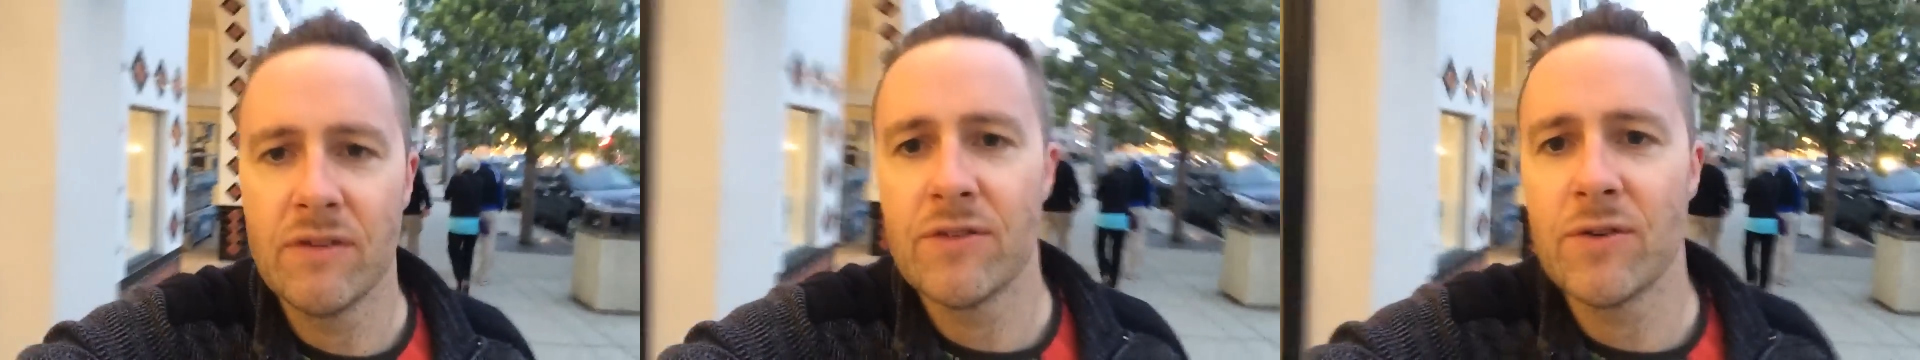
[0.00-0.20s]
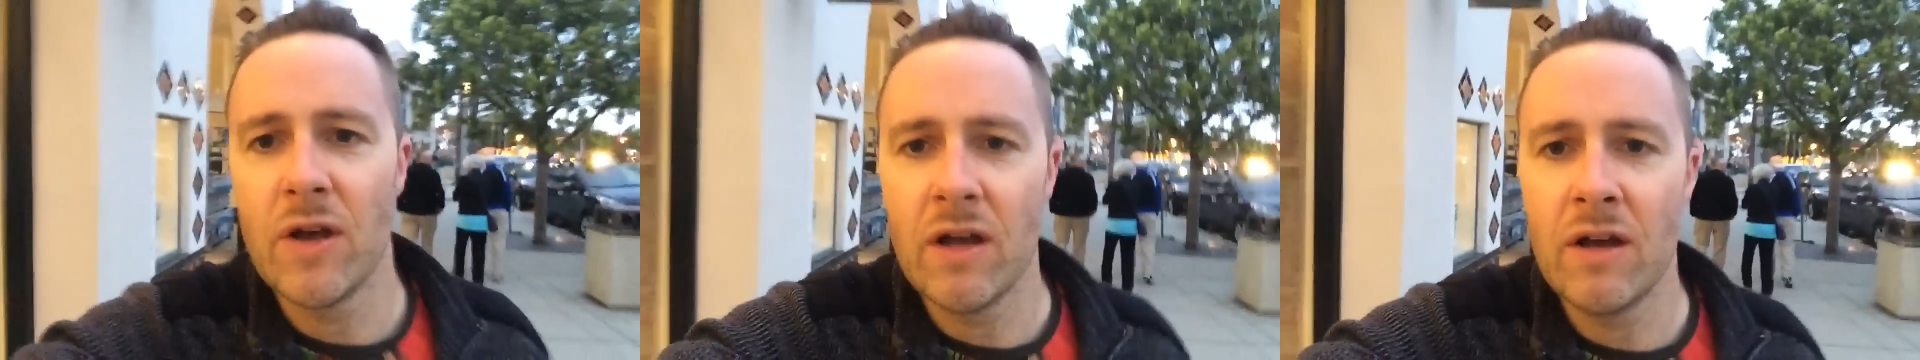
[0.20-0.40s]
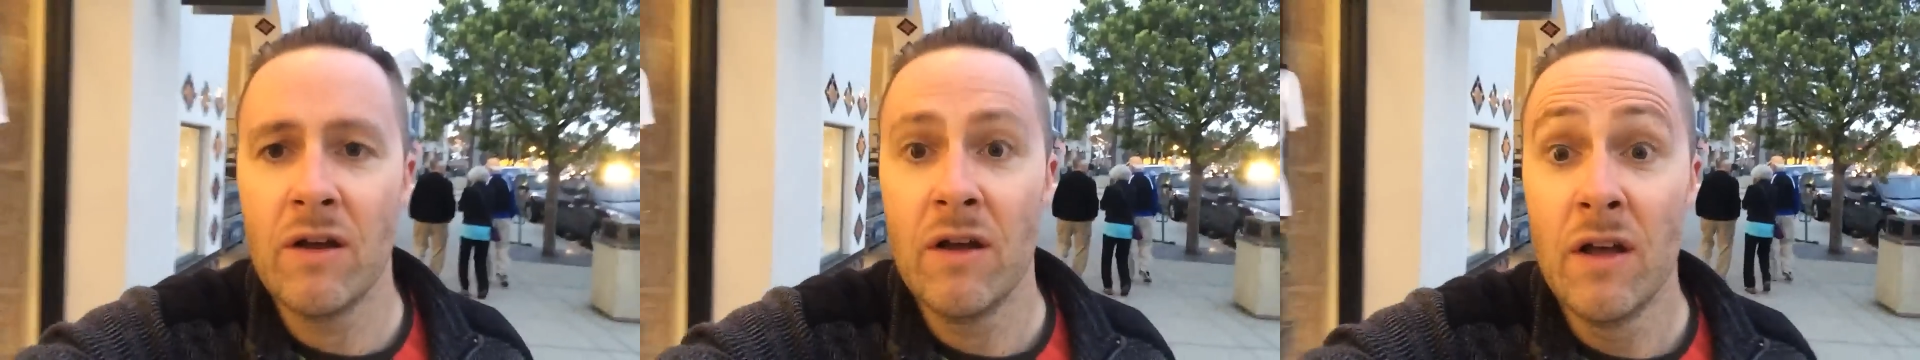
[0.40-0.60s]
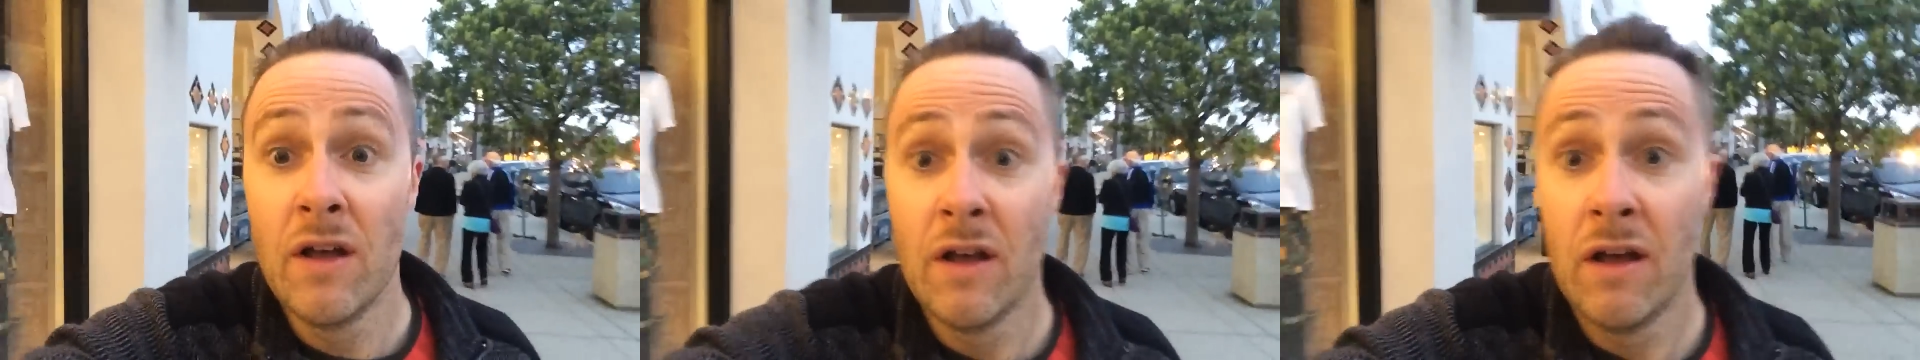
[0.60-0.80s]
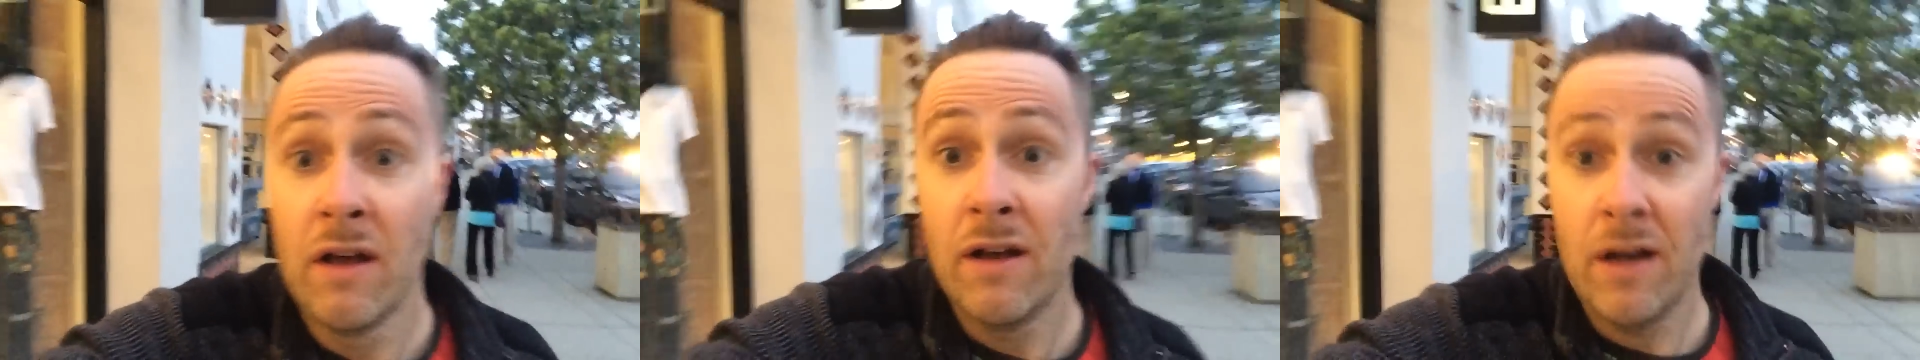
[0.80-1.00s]
So
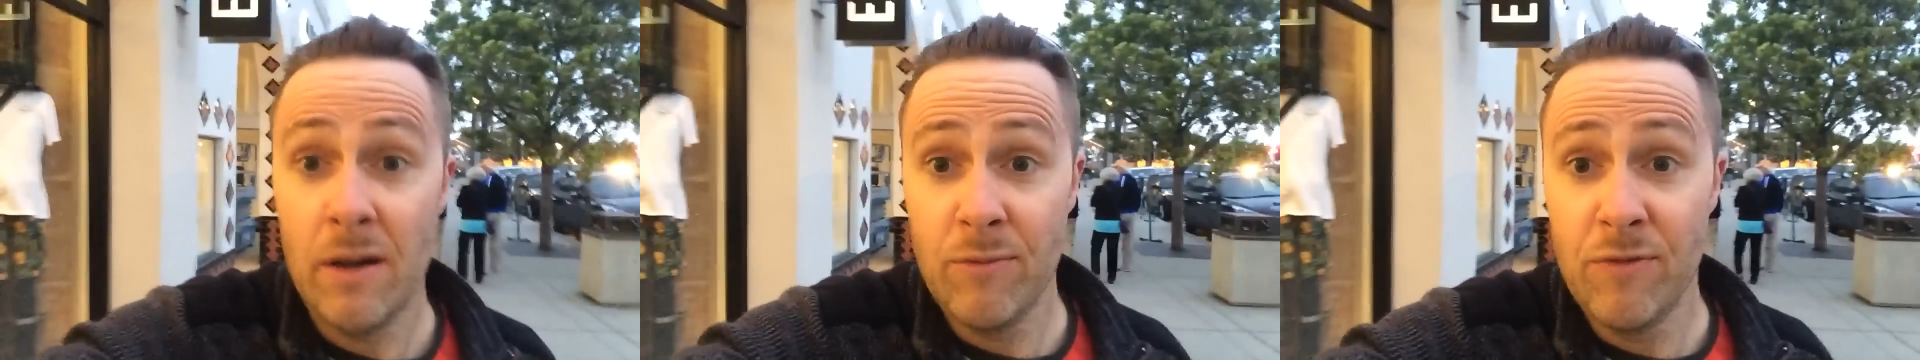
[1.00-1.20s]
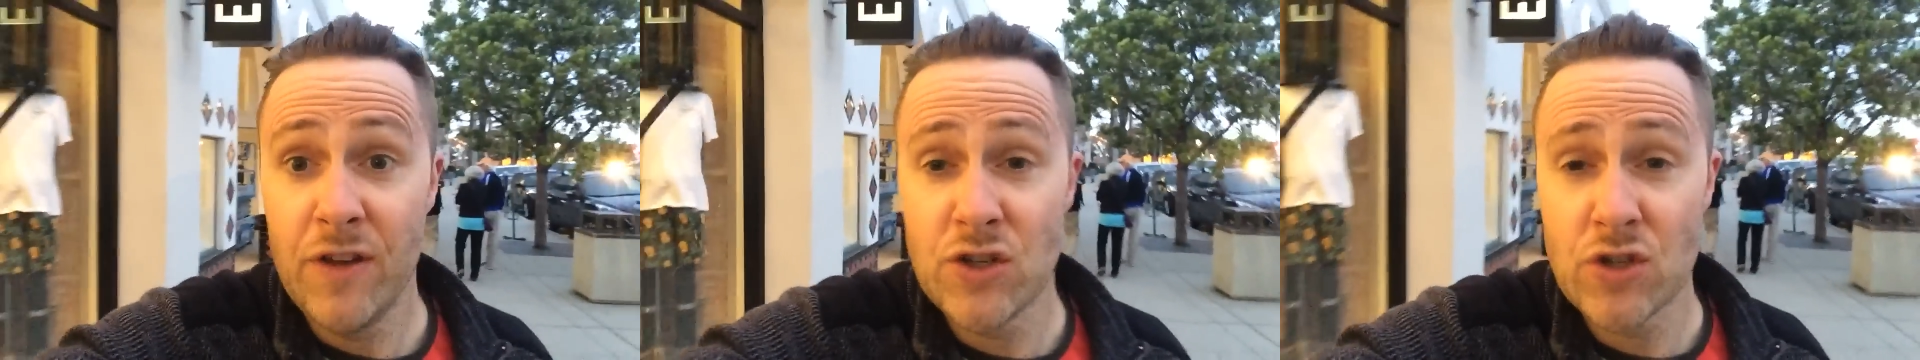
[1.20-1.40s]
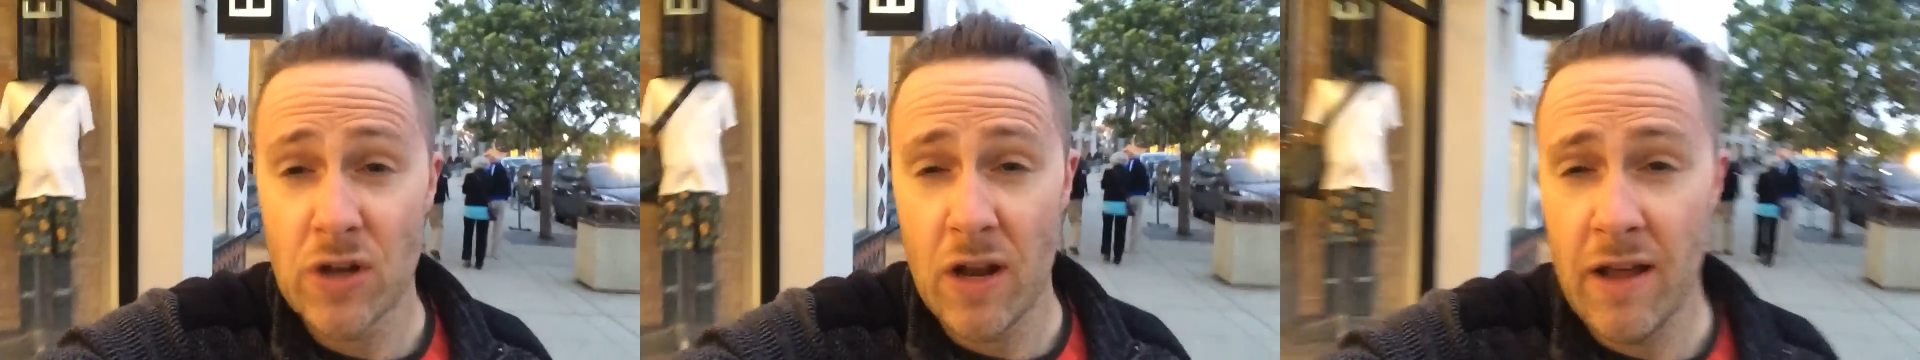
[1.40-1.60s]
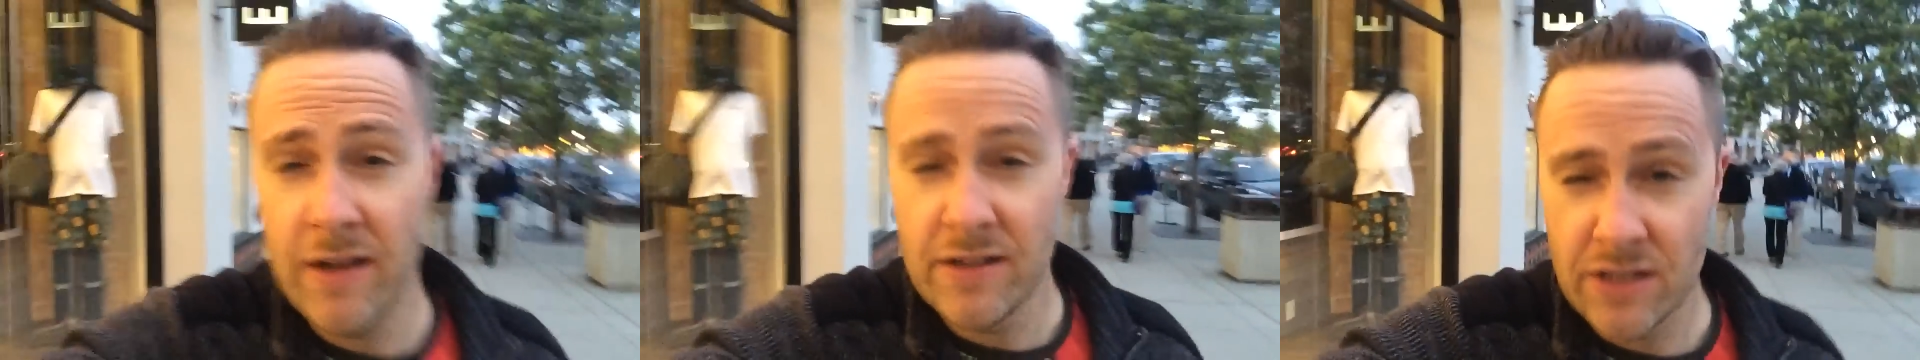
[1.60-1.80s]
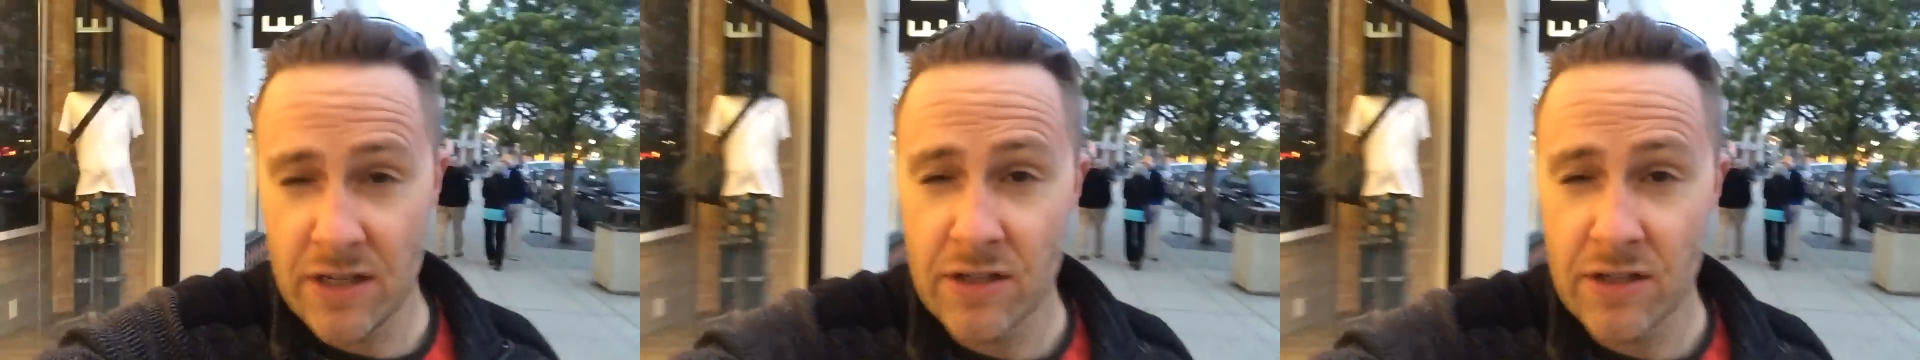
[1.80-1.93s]
I'm visualizing